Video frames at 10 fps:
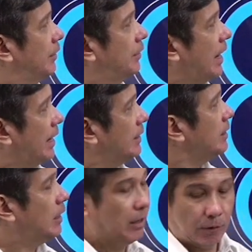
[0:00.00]

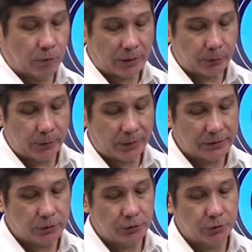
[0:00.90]
then what we
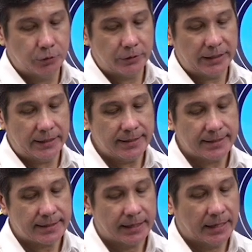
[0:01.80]
want to do
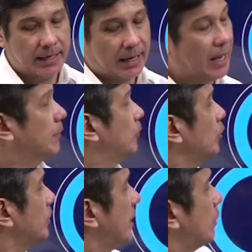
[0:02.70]
is I'm
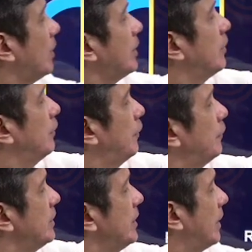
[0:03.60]
going to take
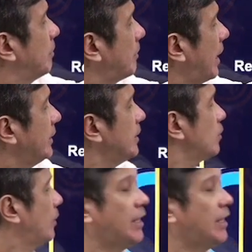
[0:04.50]
150 and minus